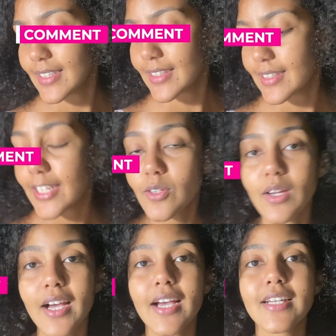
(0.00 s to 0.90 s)
Thank you
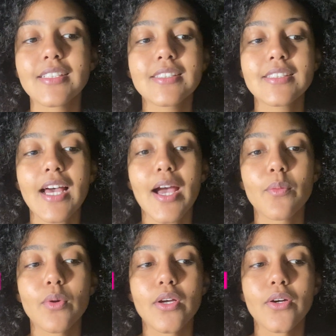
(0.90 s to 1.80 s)
guys. I
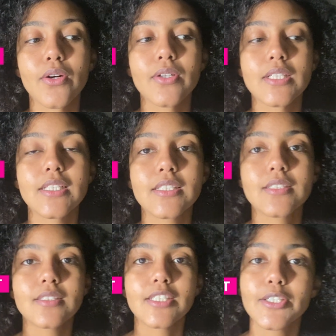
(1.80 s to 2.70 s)
will
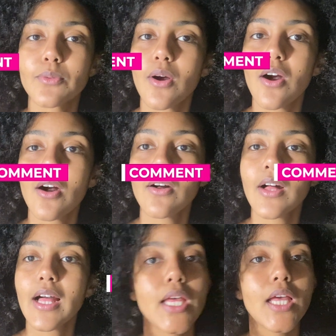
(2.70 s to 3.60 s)
see you all,
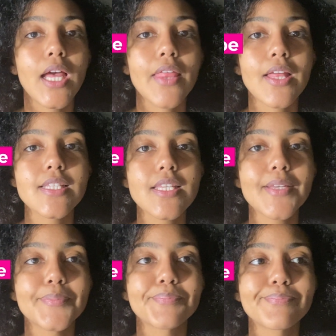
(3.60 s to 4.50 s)
and that's it.
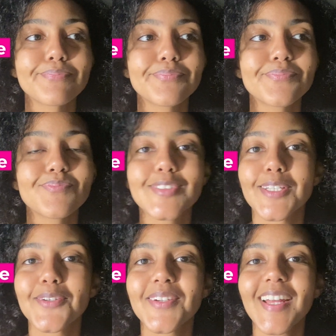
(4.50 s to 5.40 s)

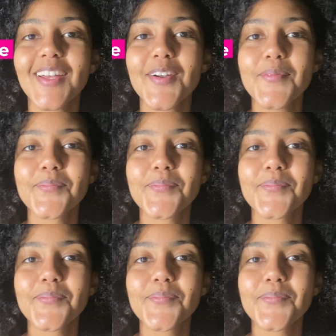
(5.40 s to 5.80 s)
So good night, y'all.